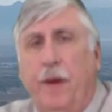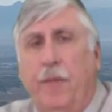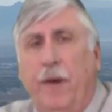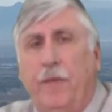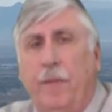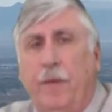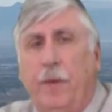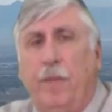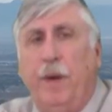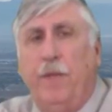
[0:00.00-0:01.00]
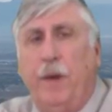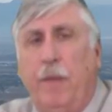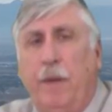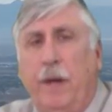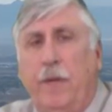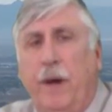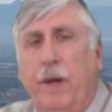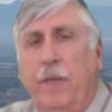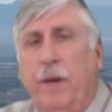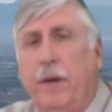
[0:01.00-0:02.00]
Right from his opening statement, he
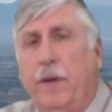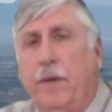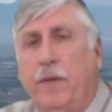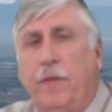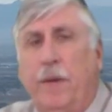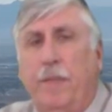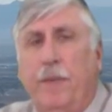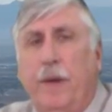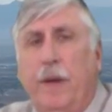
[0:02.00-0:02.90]
tried to ridicule Trump.